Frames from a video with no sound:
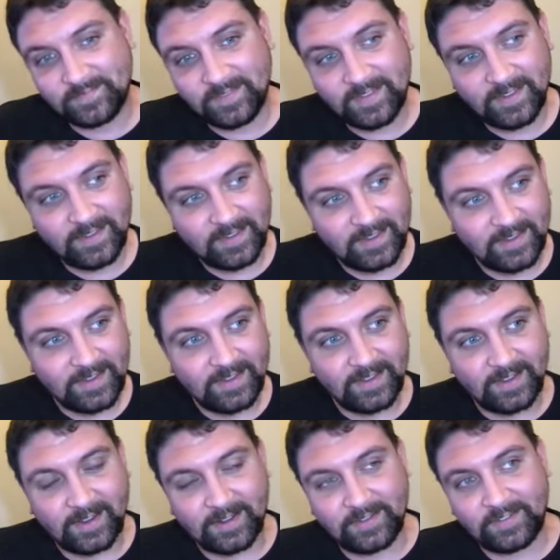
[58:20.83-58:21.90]
Yeah.
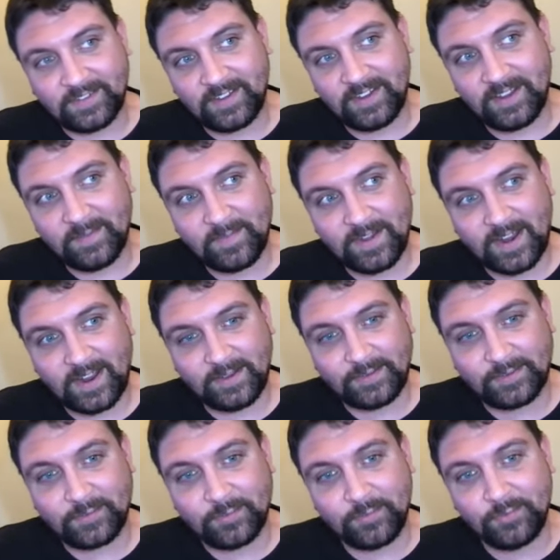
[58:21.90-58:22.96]
Got to I see mean, him in high
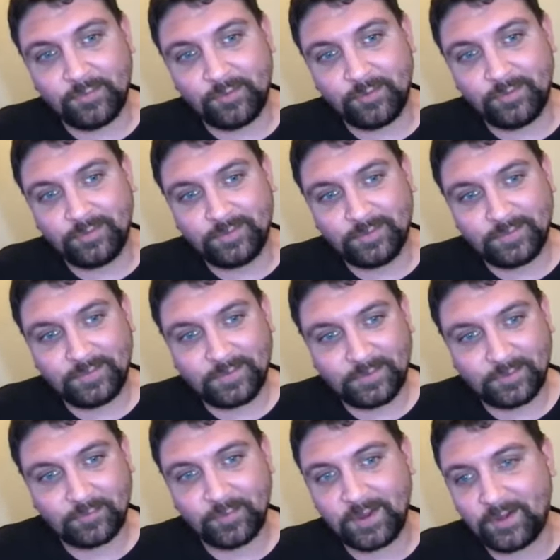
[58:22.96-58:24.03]
school,
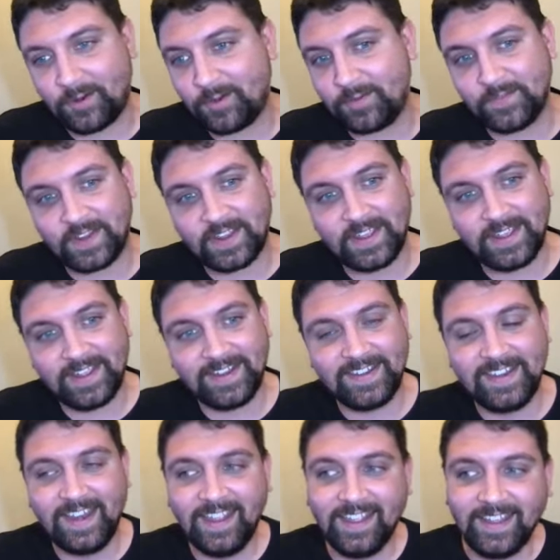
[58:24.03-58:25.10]
sweetheart of a kid.